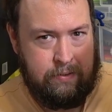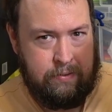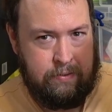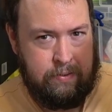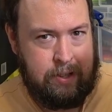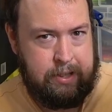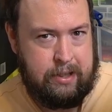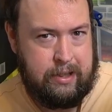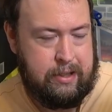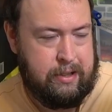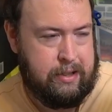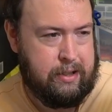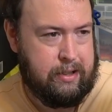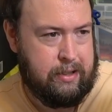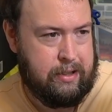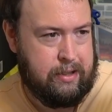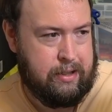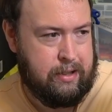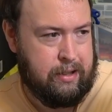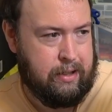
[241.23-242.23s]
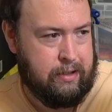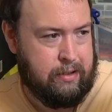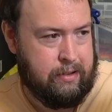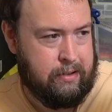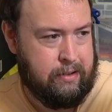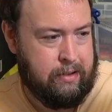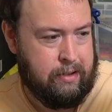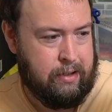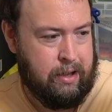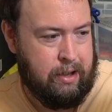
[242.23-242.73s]
This is just
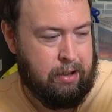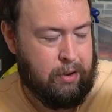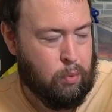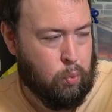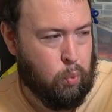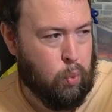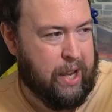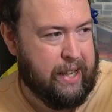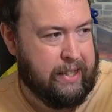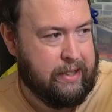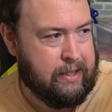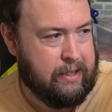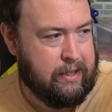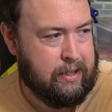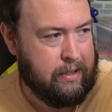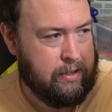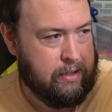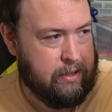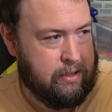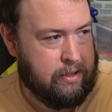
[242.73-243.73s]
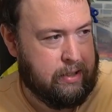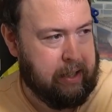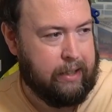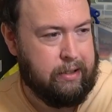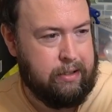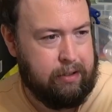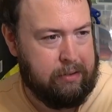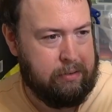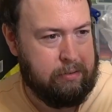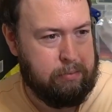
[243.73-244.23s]
waste.
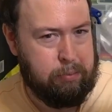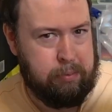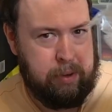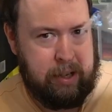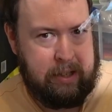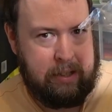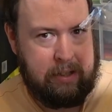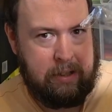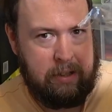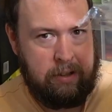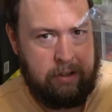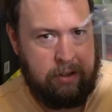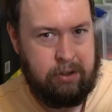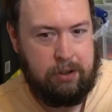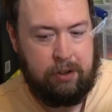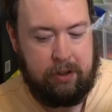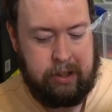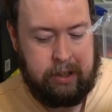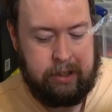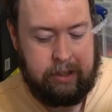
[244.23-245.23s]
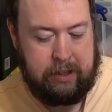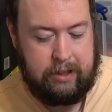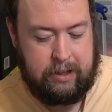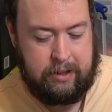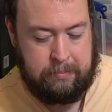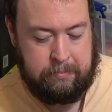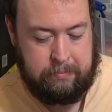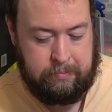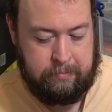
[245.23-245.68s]
General waste, not needed.